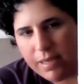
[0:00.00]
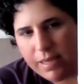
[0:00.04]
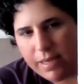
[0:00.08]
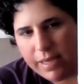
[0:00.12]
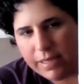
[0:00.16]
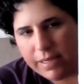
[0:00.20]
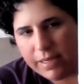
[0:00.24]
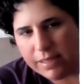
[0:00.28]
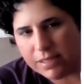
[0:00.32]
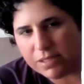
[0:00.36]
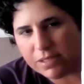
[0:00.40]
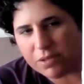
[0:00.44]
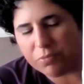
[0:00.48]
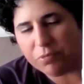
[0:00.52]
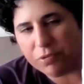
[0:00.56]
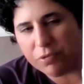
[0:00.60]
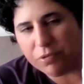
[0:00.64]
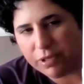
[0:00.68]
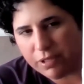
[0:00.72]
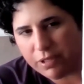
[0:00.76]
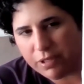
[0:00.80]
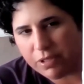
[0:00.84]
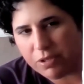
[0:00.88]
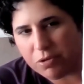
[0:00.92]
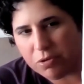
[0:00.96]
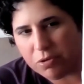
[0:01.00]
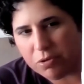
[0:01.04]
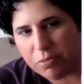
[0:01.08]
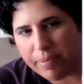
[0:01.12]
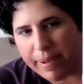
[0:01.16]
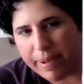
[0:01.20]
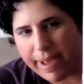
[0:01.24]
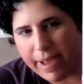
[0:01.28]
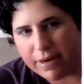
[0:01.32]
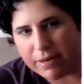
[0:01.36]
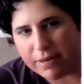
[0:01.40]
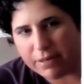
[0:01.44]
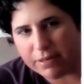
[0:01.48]
It is a really cool
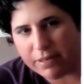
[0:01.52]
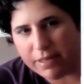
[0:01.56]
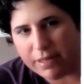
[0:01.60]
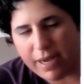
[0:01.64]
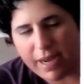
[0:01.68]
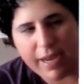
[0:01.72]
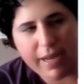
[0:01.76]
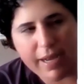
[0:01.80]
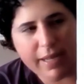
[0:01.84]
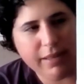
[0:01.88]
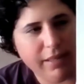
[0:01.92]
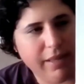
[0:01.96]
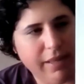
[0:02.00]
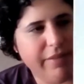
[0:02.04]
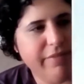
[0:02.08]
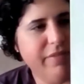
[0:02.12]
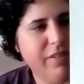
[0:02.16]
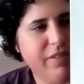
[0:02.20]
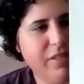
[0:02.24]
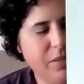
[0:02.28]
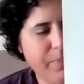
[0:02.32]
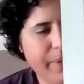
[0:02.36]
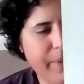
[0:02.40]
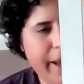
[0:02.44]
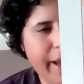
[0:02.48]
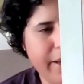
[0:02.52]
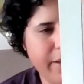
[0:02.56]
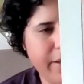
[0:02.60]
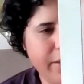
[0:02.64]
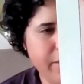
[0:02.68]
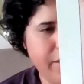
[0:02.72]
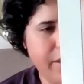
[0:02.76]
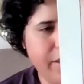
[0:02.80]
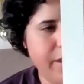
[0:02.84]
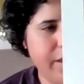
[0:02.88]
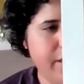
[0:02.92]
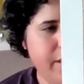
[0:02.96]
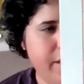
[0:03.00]
pattern. I love this
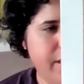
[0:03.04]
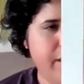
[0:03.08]
pattern.